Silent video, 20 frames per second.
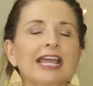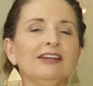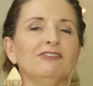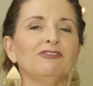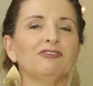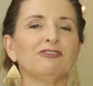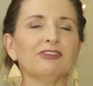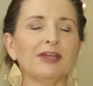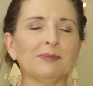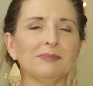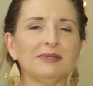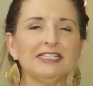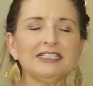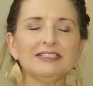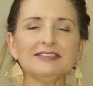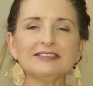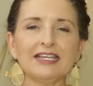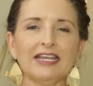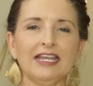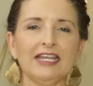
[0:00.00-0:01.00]
and
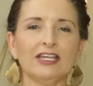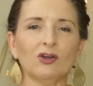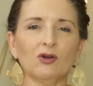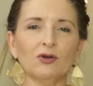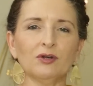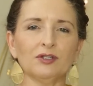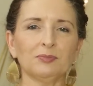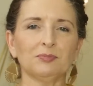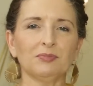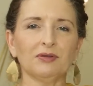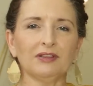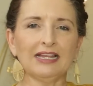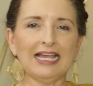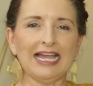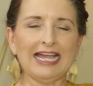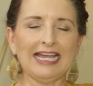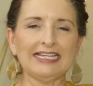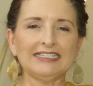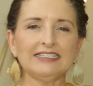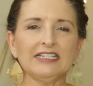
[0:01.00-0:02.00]
feminine take on a
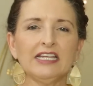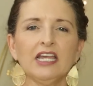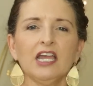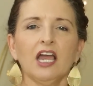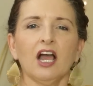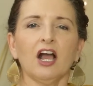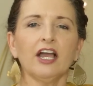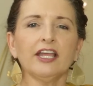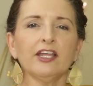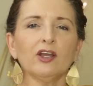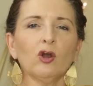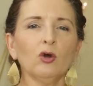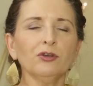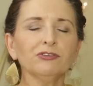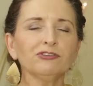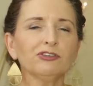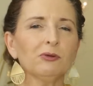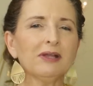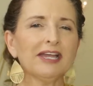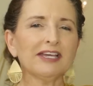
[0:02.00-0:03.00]
plaid. I
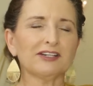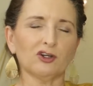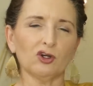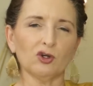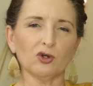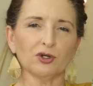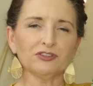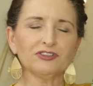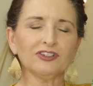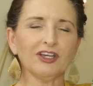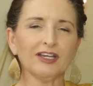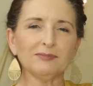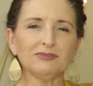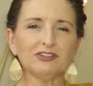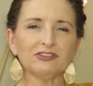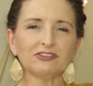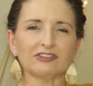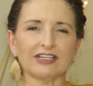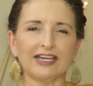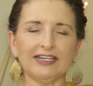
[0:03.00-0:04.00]
also had a hard time
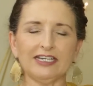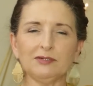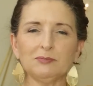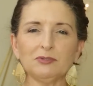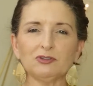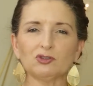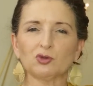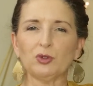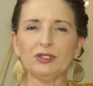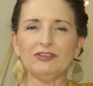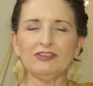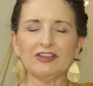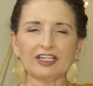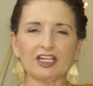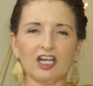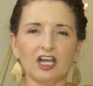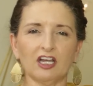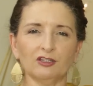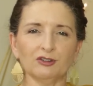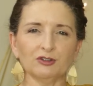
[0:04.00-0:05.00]
deciding deciding between the
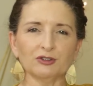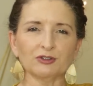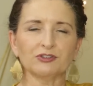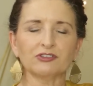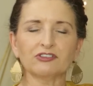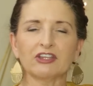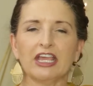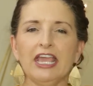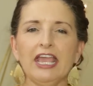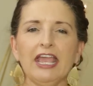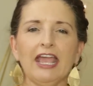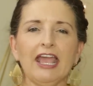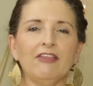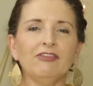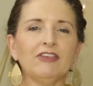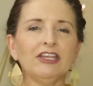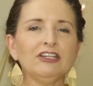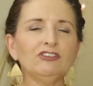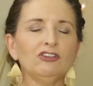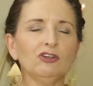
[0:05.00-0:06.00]
colors,
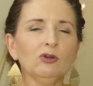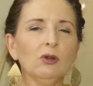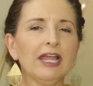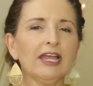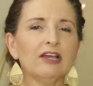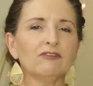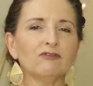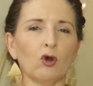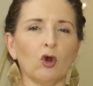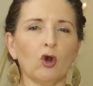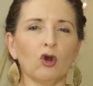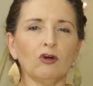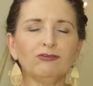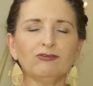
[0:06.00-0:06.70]
and they do have all